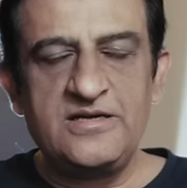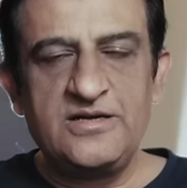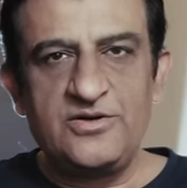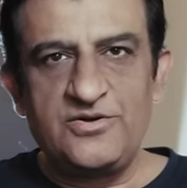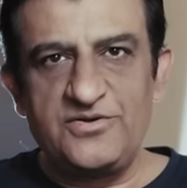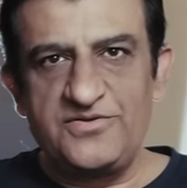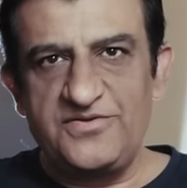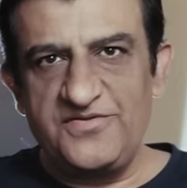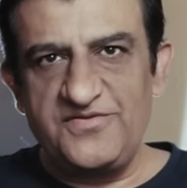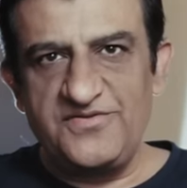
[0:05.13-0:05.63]

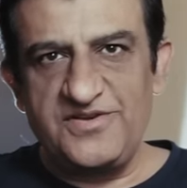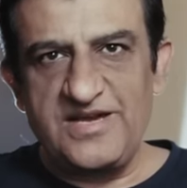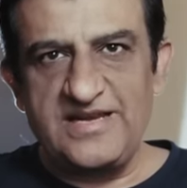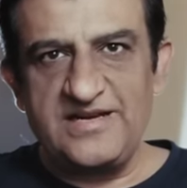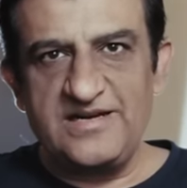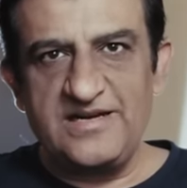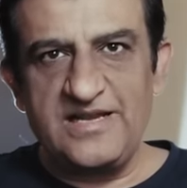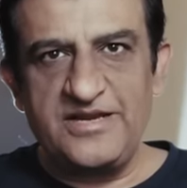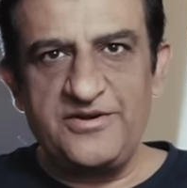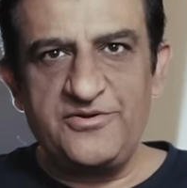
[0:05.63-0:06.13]
On this
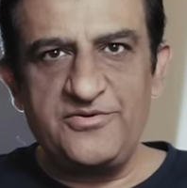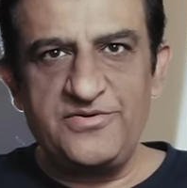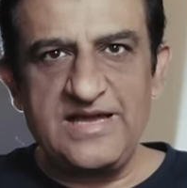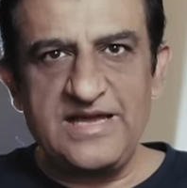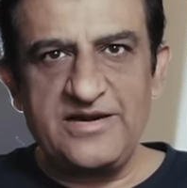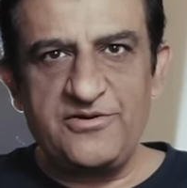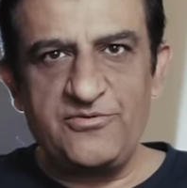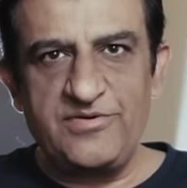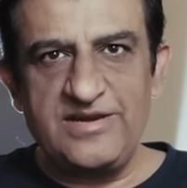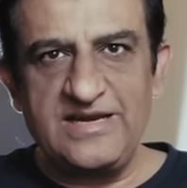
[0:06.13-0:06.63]
channel, I do
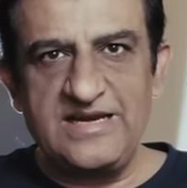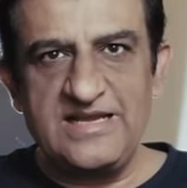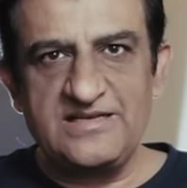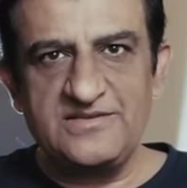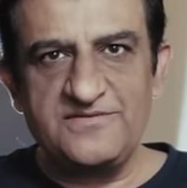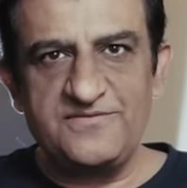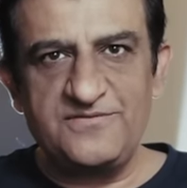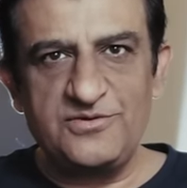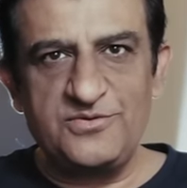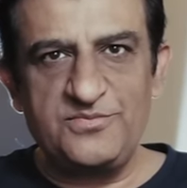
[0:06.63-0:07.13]
tarot
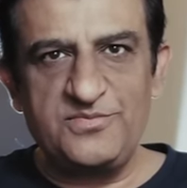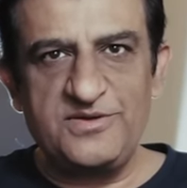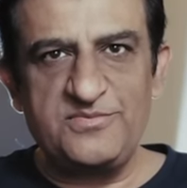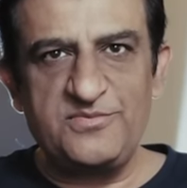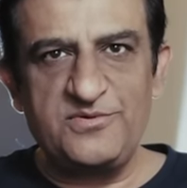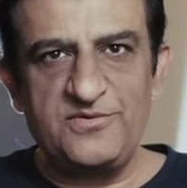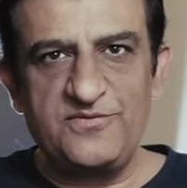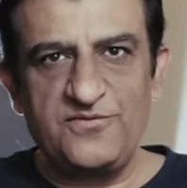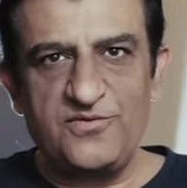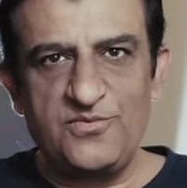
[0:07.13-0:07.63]
readings for the
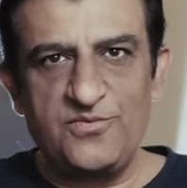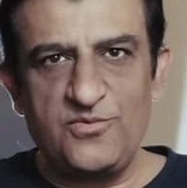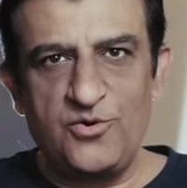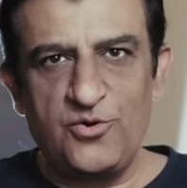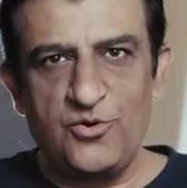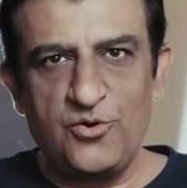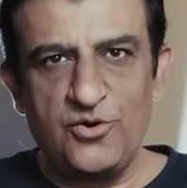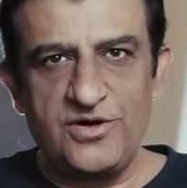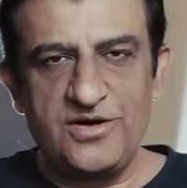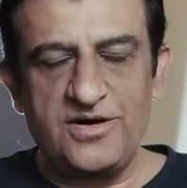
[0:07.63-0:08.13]
people from
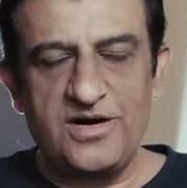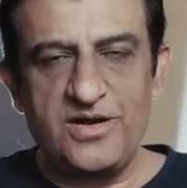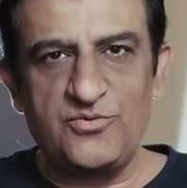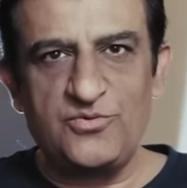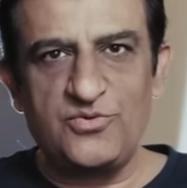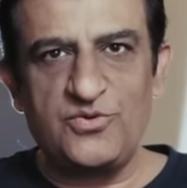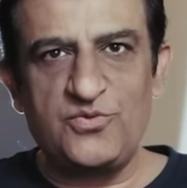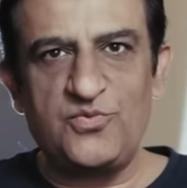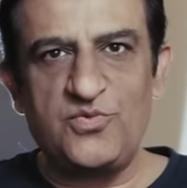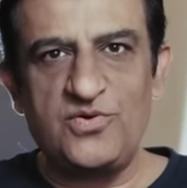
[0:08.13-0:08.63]
all
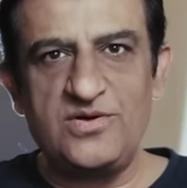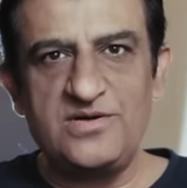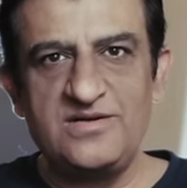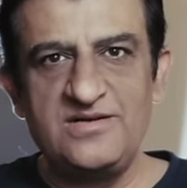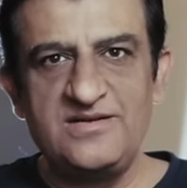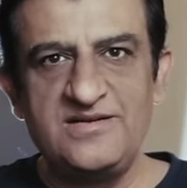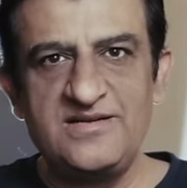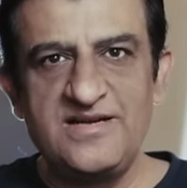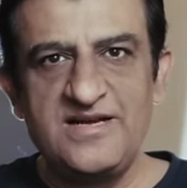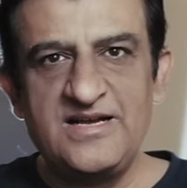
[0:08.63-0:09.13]
around the
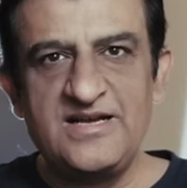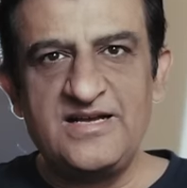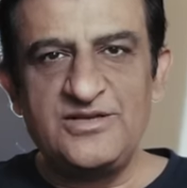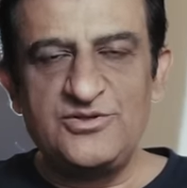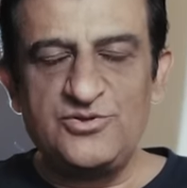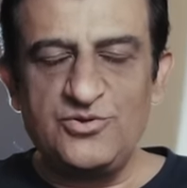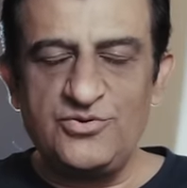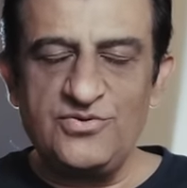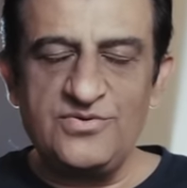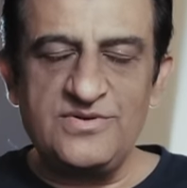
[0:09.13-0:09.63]
world.
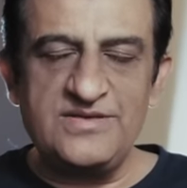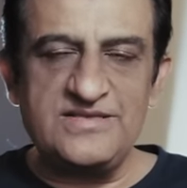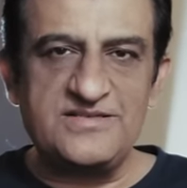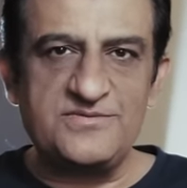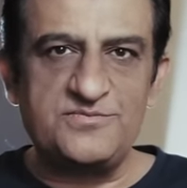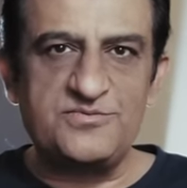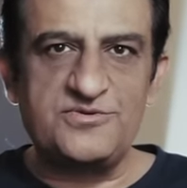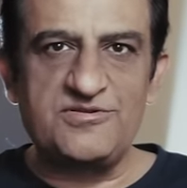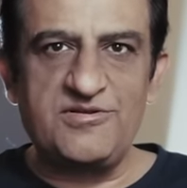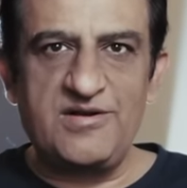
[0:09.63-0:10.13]
So you can
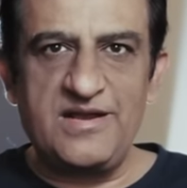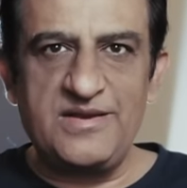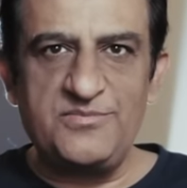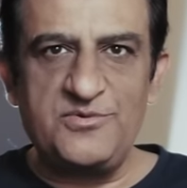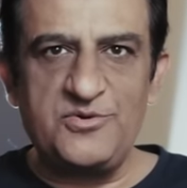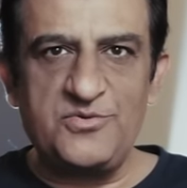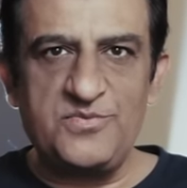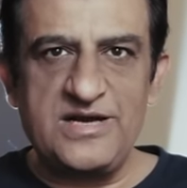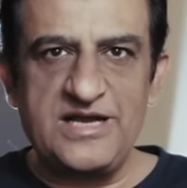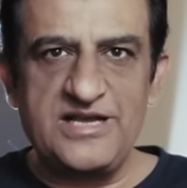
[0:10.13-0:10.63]
subscribe
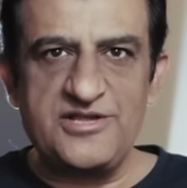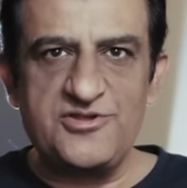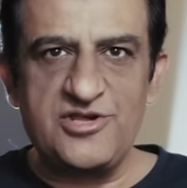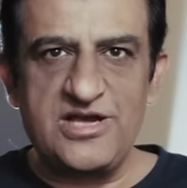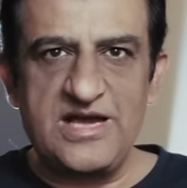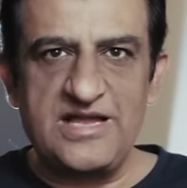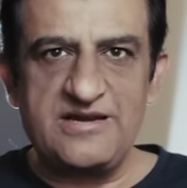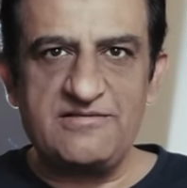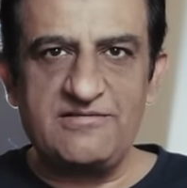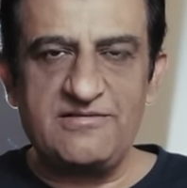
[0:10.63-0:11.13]
to my
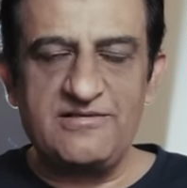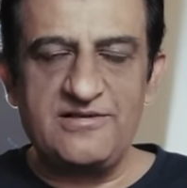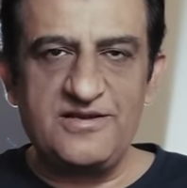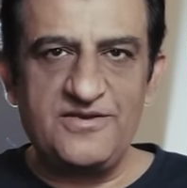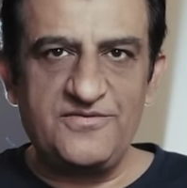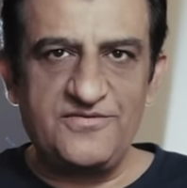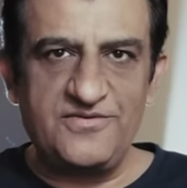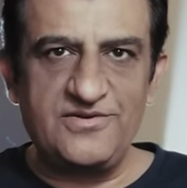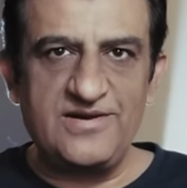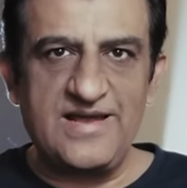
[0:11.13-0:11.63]
channel
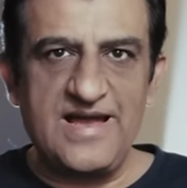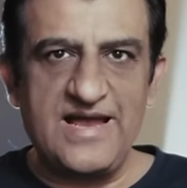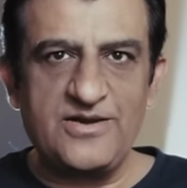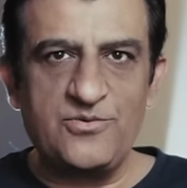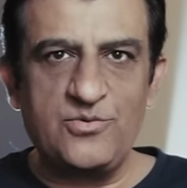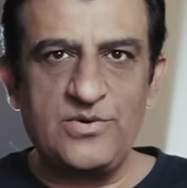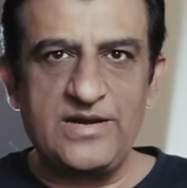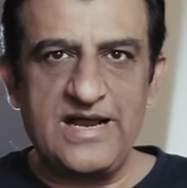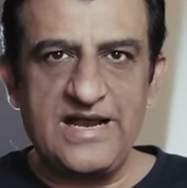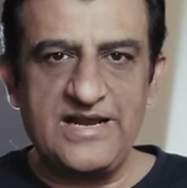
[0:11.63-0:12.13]
if you
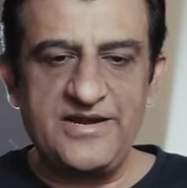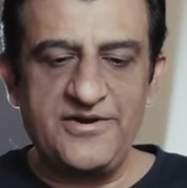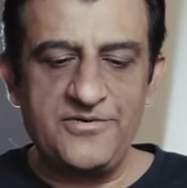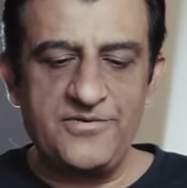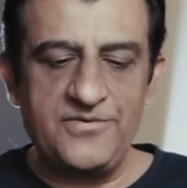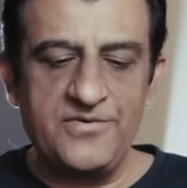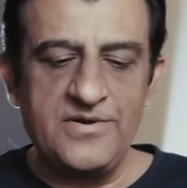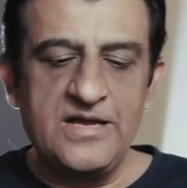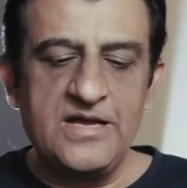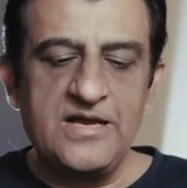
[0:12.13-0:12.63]
like what I
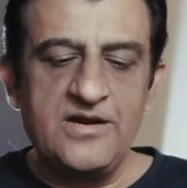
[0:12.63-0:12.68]
do.